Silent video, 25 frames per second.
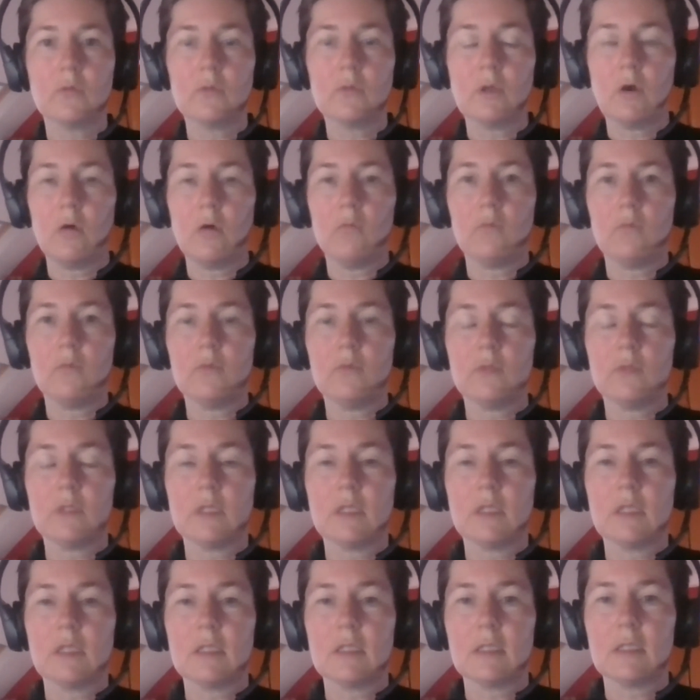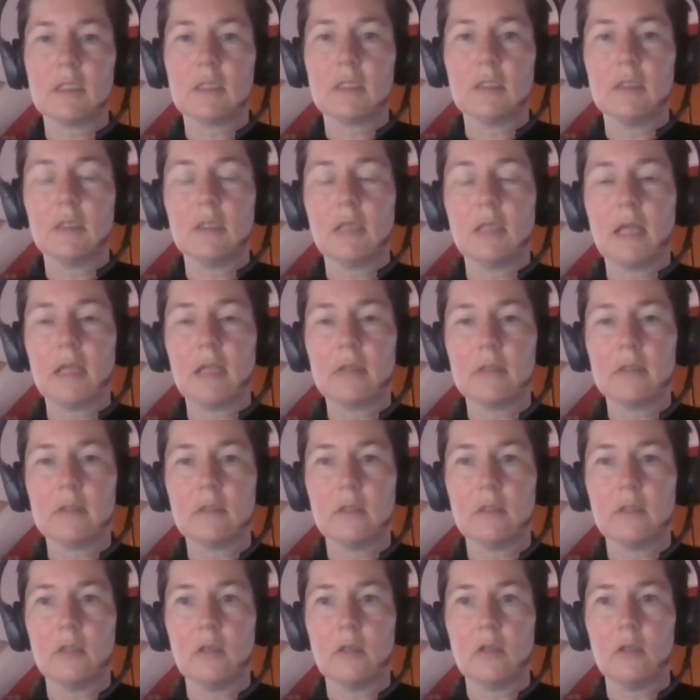of statistical analysis
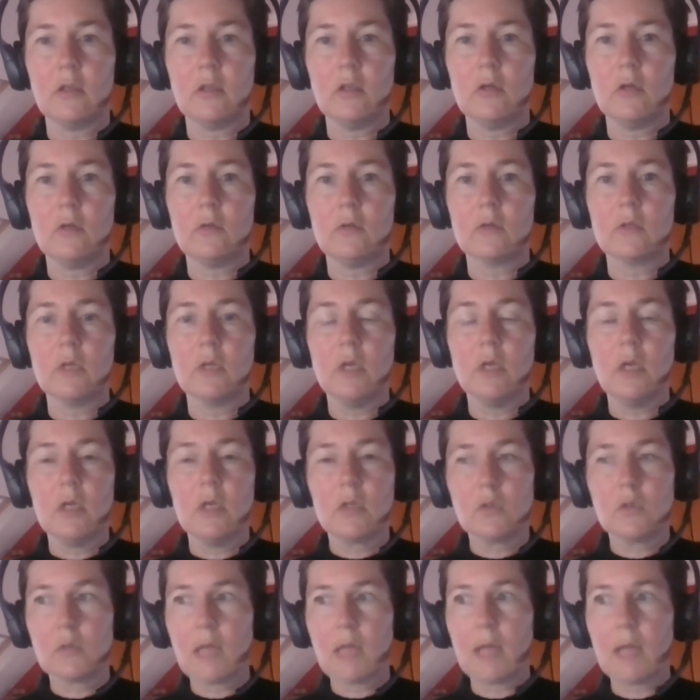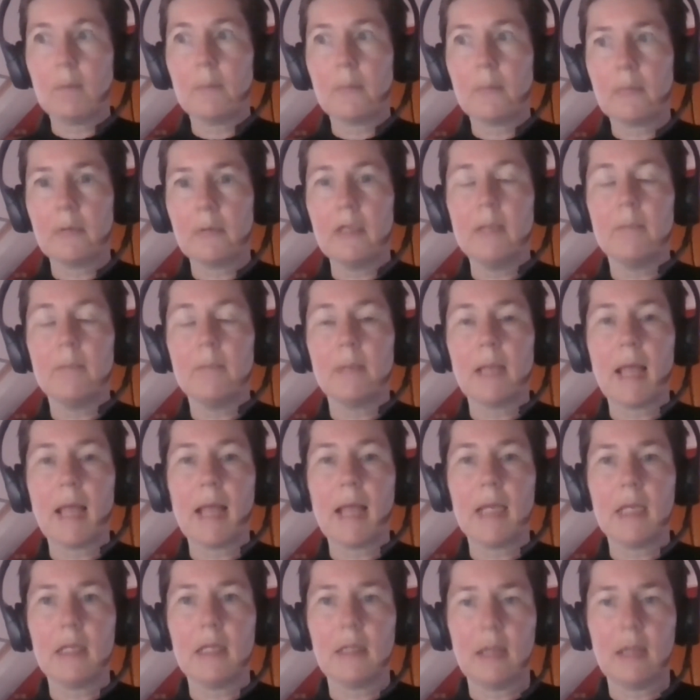that you can use. So again,
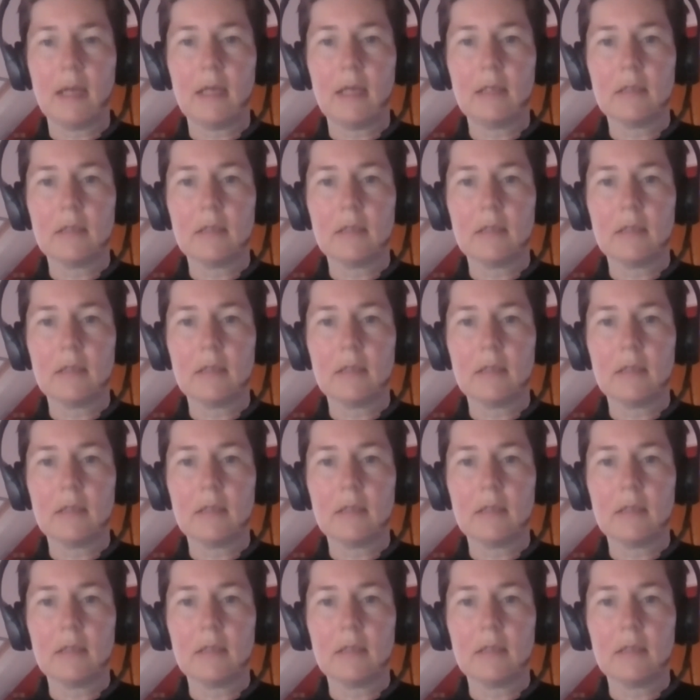pre-planning that